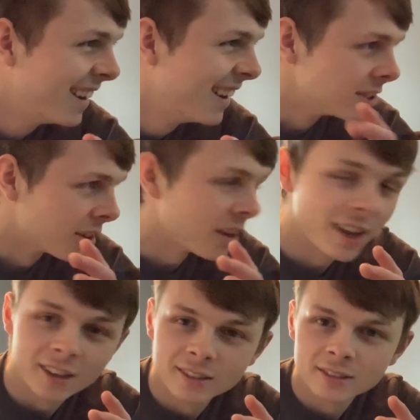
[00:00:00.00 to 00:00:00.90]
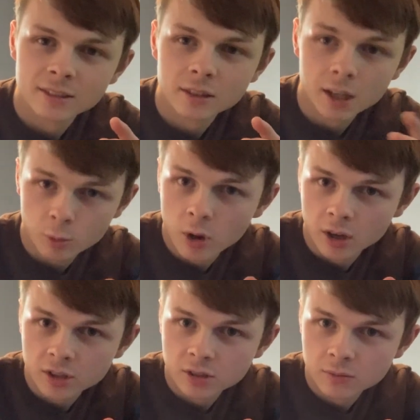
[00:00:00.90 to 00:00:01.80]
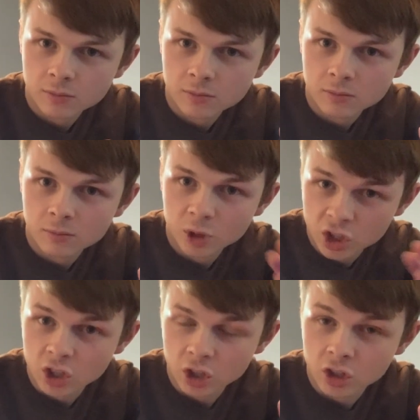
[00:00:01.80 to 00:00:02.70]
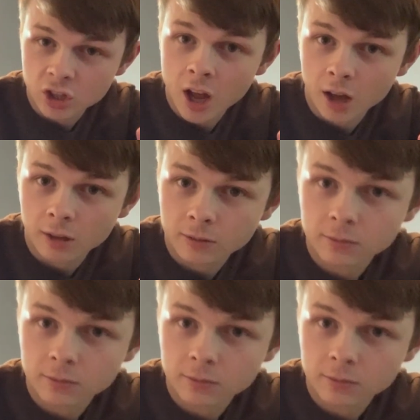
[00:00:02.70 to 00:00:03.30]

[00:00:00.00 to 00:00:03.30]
So yeah, it works. Which is a good start.